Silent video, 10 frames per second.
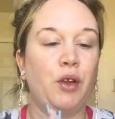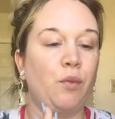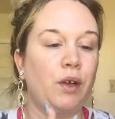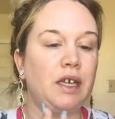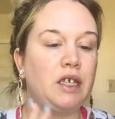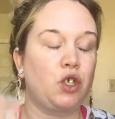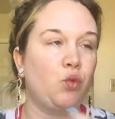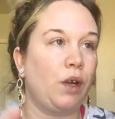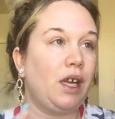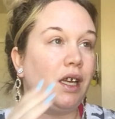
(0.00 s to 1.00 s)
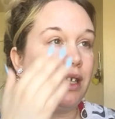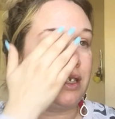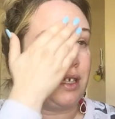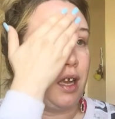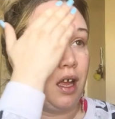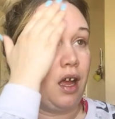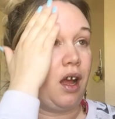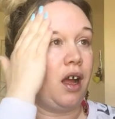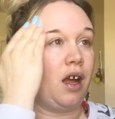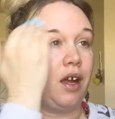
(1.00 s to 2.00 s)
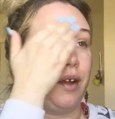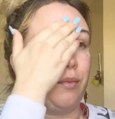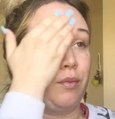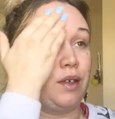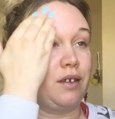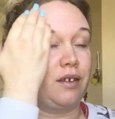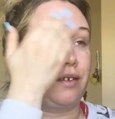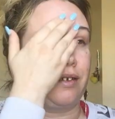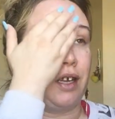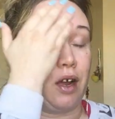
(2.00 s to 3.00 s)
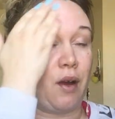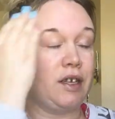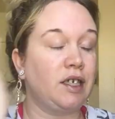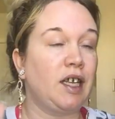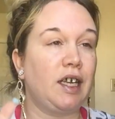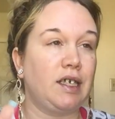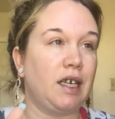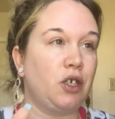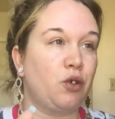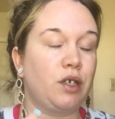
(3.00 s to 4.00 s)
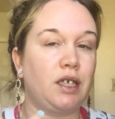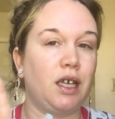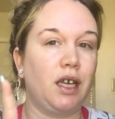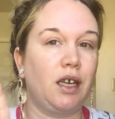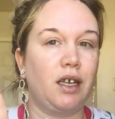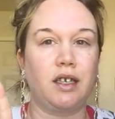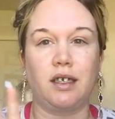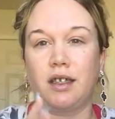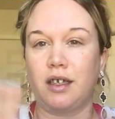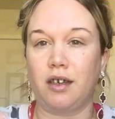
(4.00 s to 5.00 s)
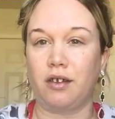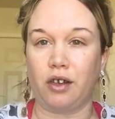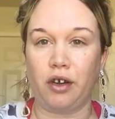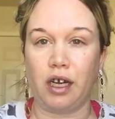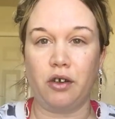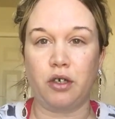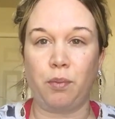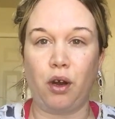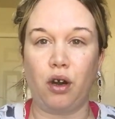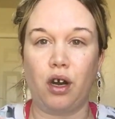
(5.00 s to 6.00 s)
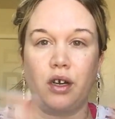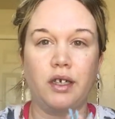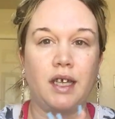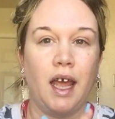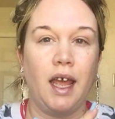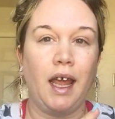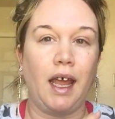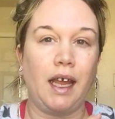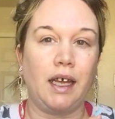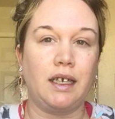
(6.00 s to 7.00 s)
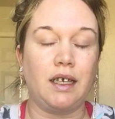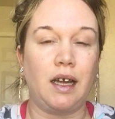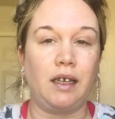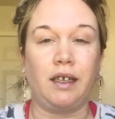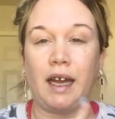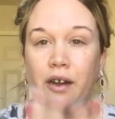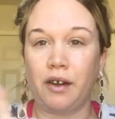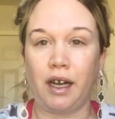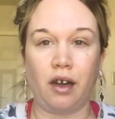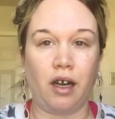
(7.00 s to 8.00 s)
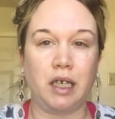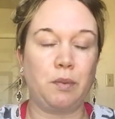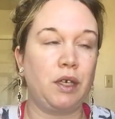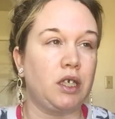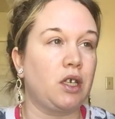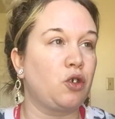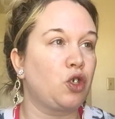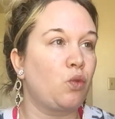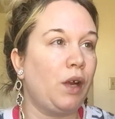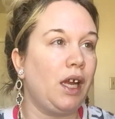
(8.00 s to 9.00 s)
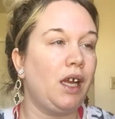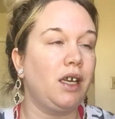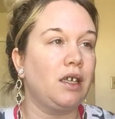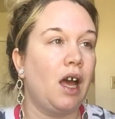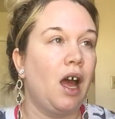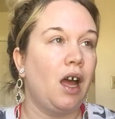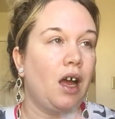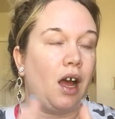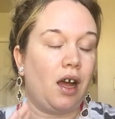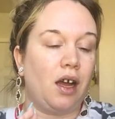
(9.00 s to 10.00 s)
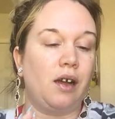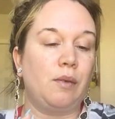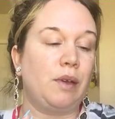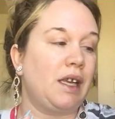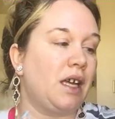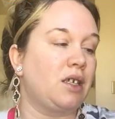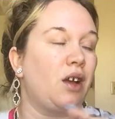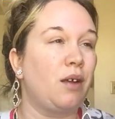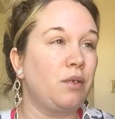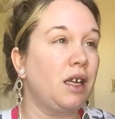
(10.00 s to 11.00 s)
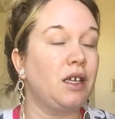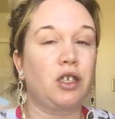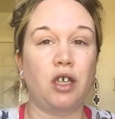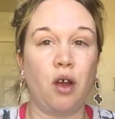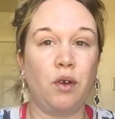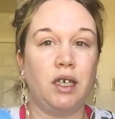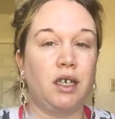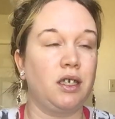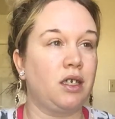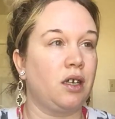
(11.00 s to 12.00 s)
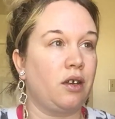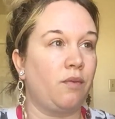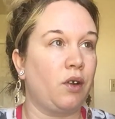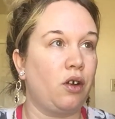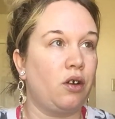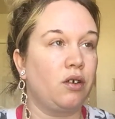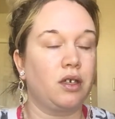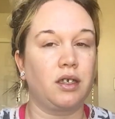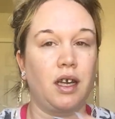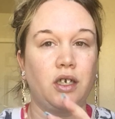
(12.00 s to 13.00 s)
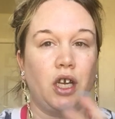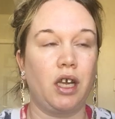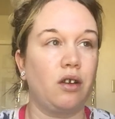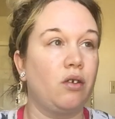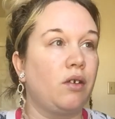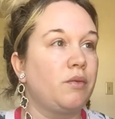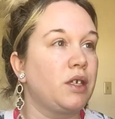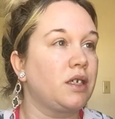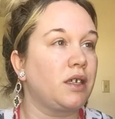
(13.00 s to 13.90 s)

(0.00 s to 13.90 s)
They're really sweet. You know, I just think it's interesting because they're 30 years apart. And Larry, her husband, is so sweet. Yes, I'm like so addicted to their vlogs and channel.